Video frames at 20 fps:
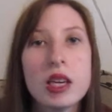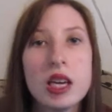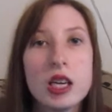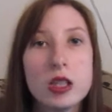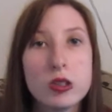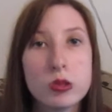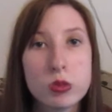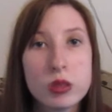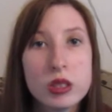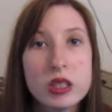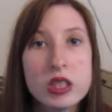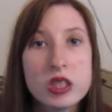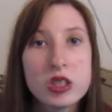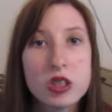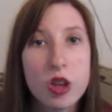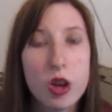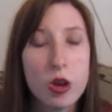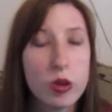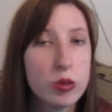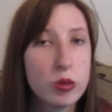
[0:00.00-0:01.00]
It's really
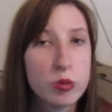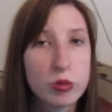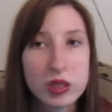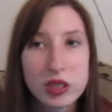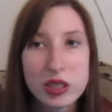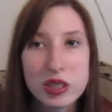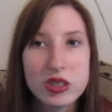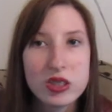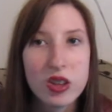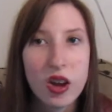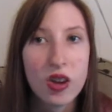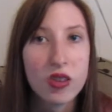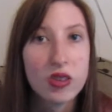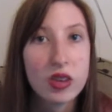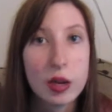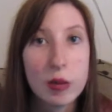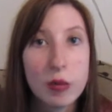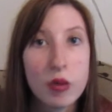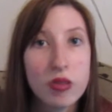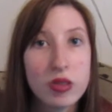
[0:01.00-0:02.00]
slow and really soft,
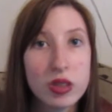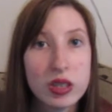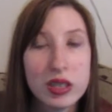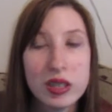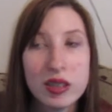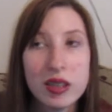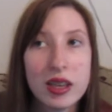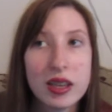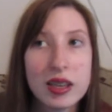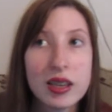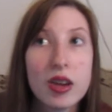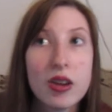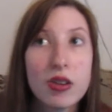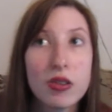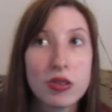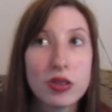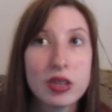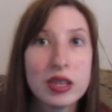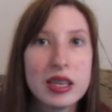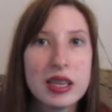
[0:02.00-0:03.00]
and I'm over here like
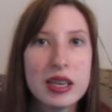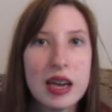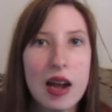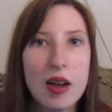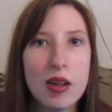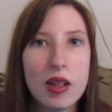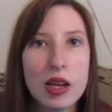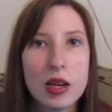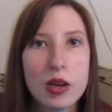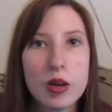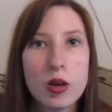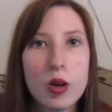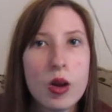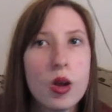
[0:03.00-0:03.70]
freaking out, like,